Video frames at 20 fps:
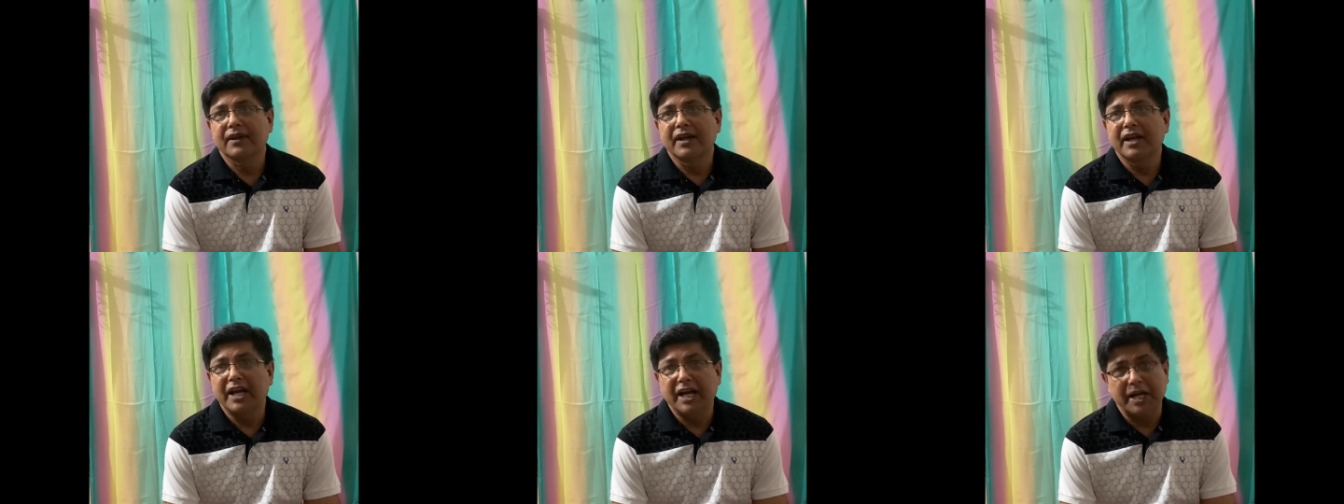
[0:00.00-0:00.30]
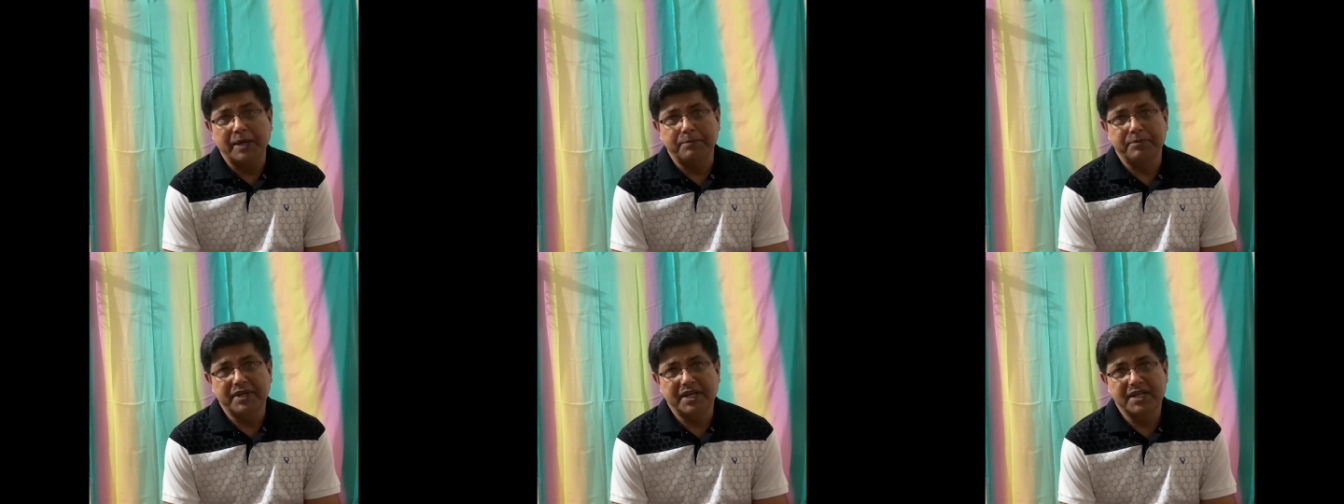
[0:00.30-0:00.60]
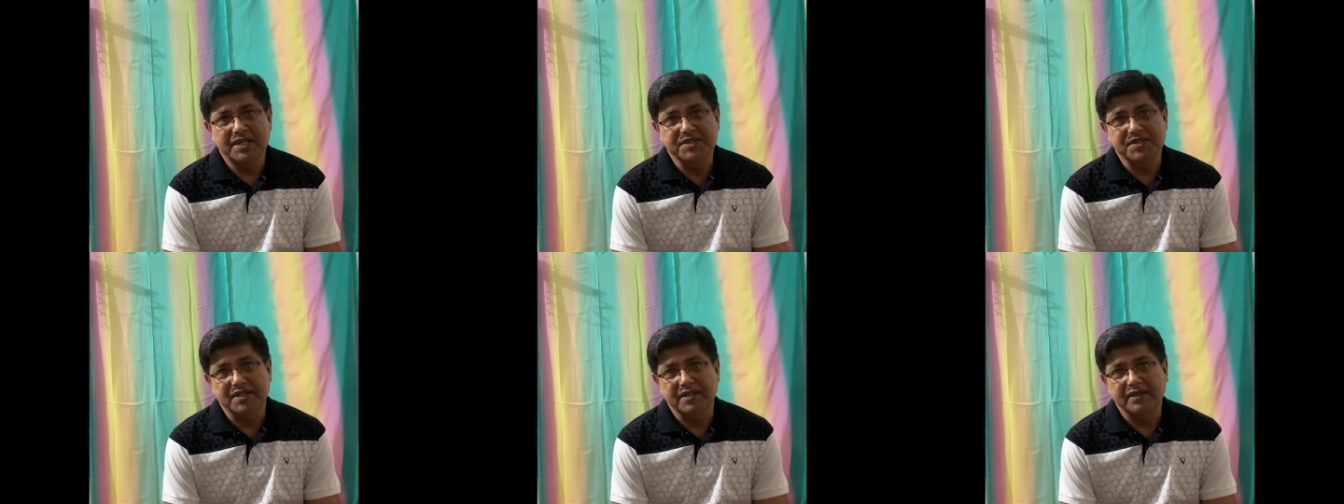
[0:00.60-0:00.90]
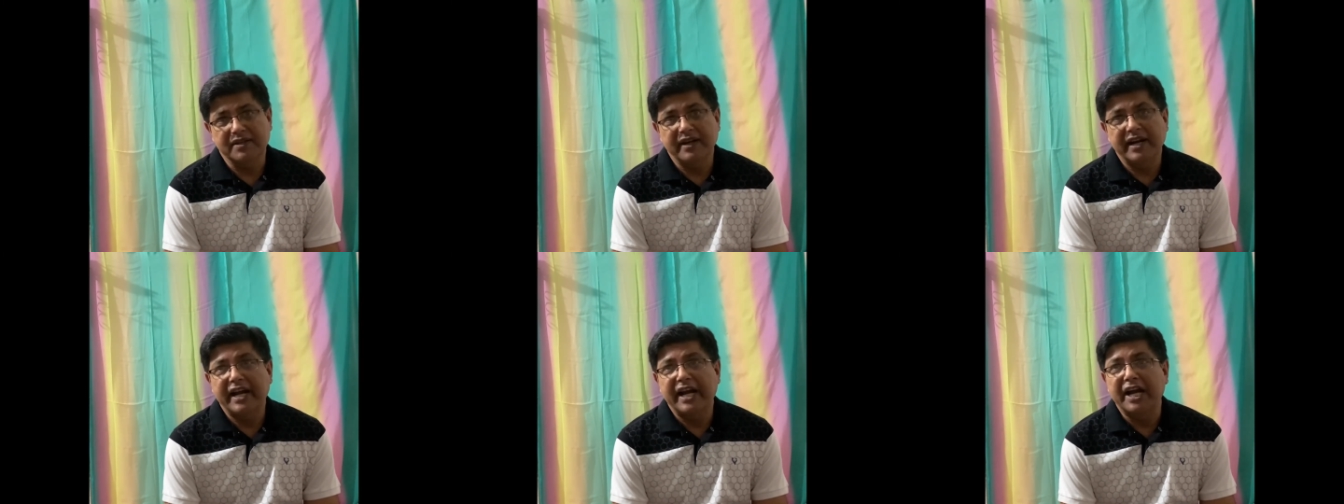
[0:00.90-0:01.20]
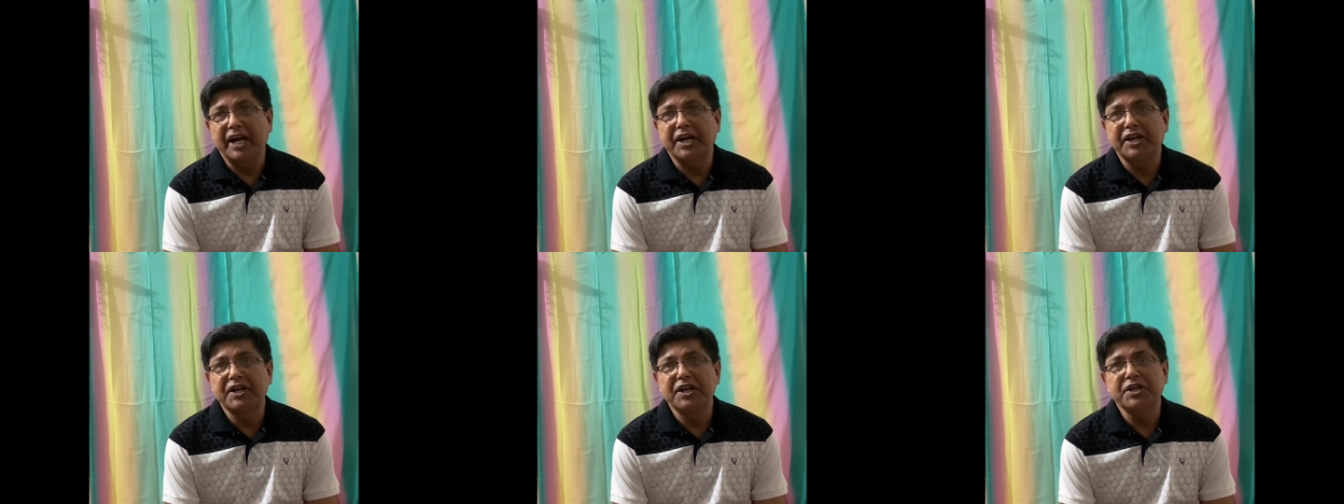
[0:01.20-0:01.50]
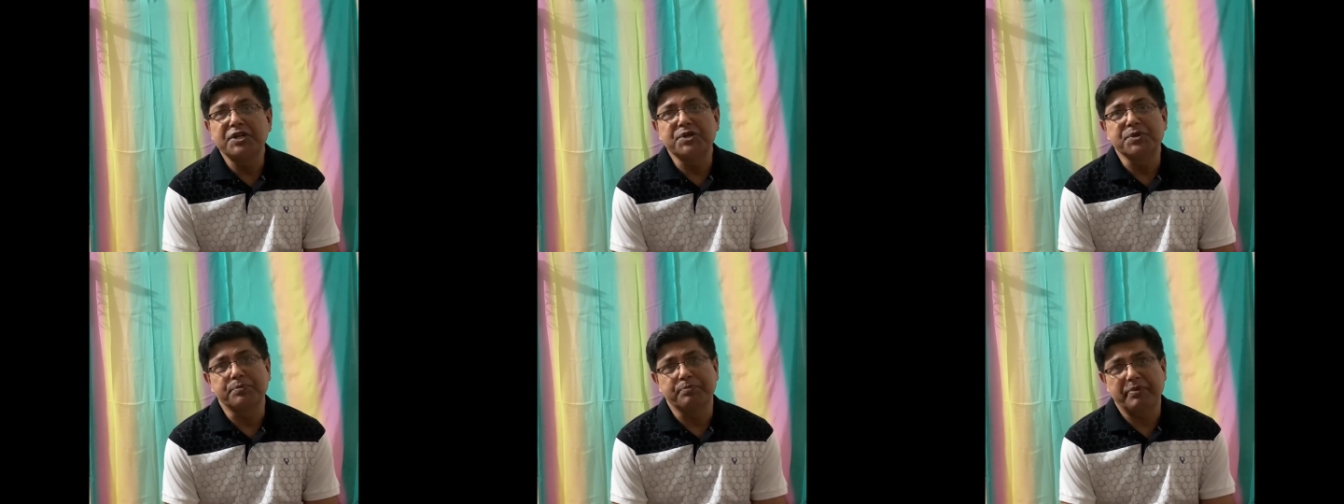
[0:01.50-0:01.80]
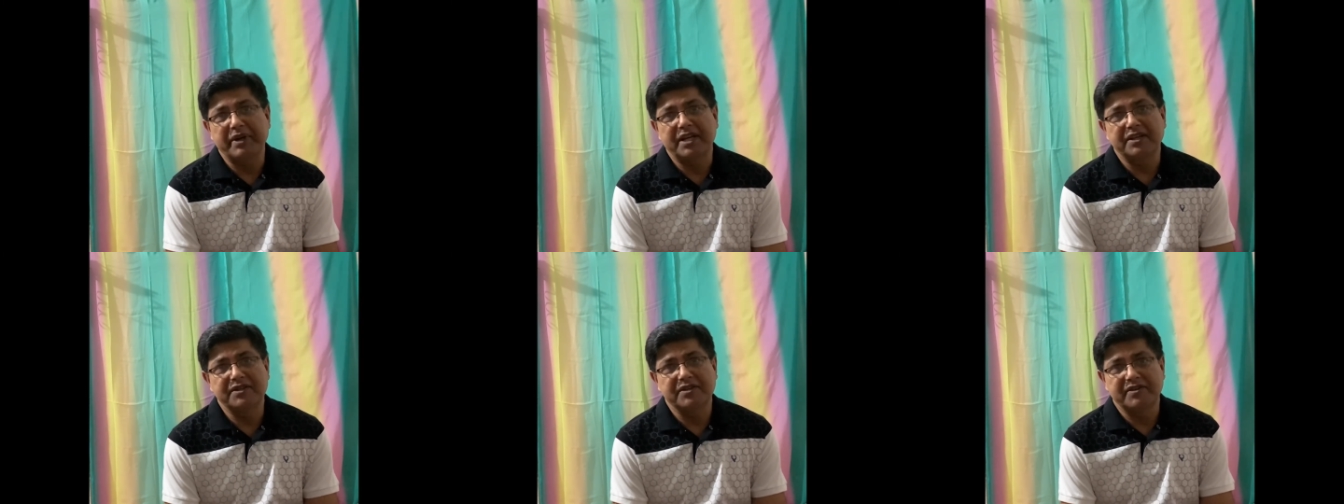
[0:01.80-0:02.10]
Ebenezer agreed to
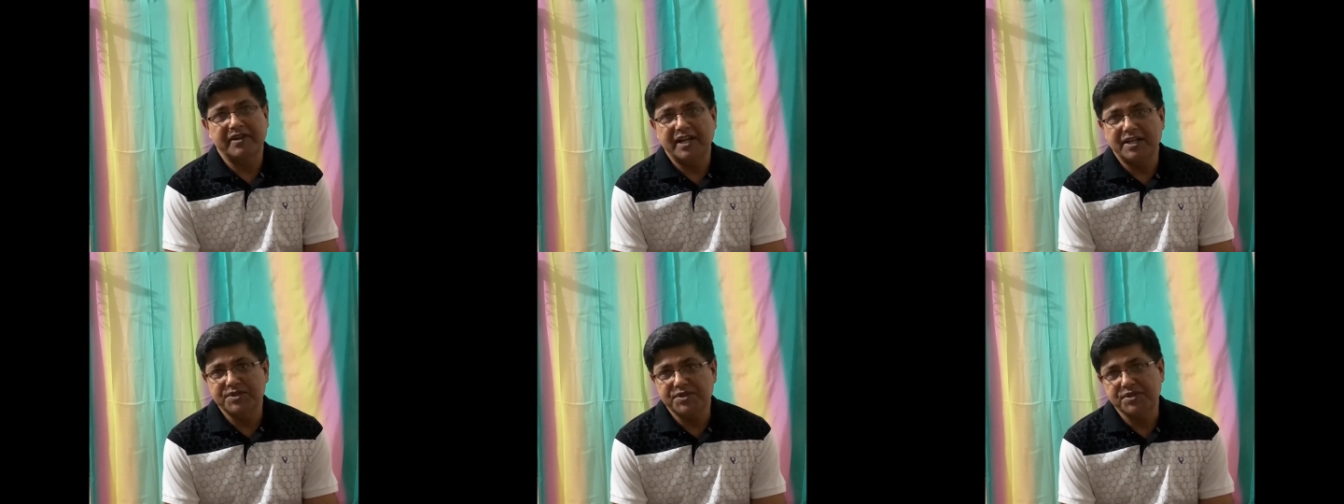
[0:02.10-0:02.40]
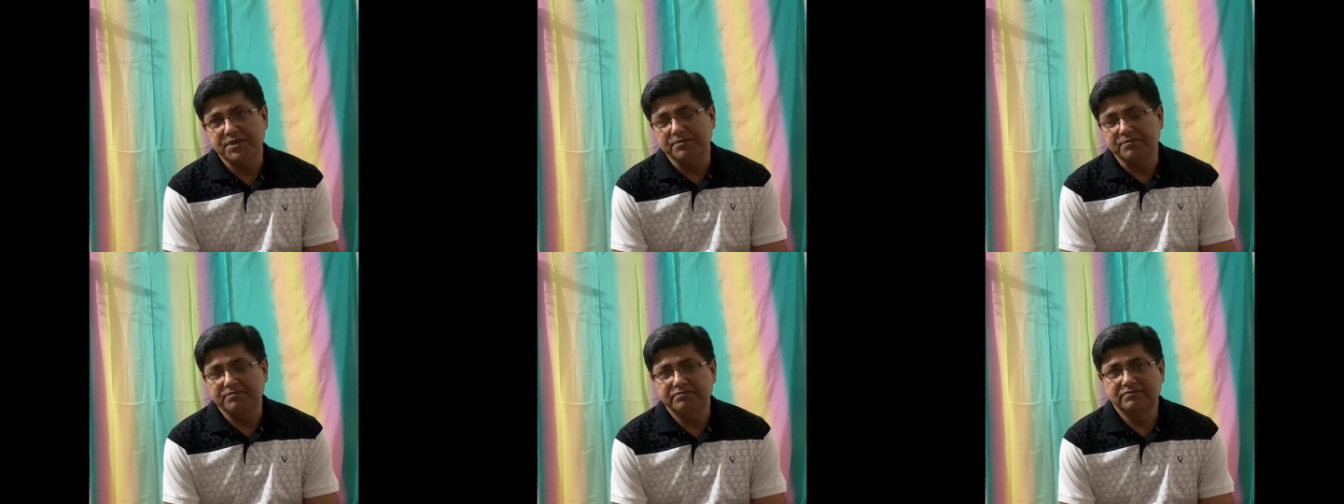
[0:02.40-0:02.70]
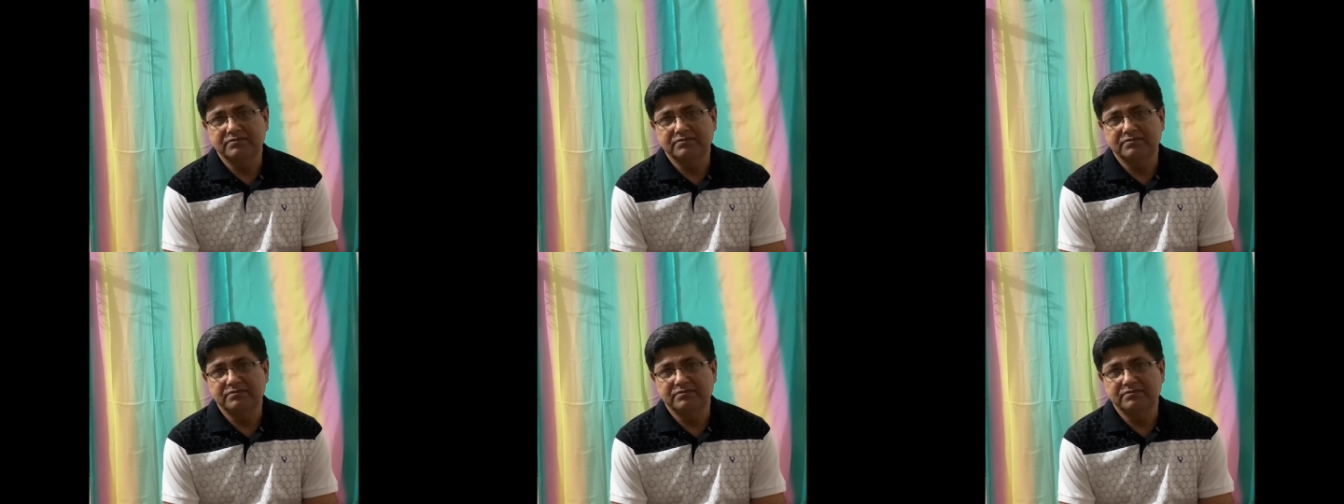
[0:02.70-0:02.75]
pay the ransom,